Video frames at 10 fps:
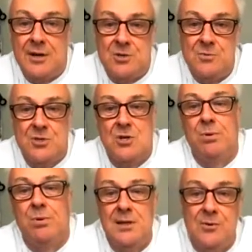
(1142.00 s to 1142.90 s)
was
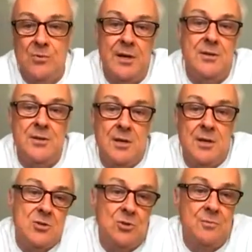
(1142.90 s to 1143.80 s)
completely written and
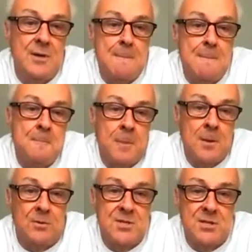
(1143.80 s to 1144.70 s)
should be
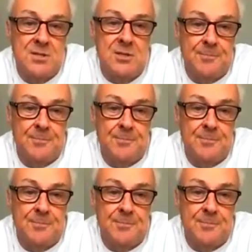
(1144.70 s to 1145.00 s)
consistent.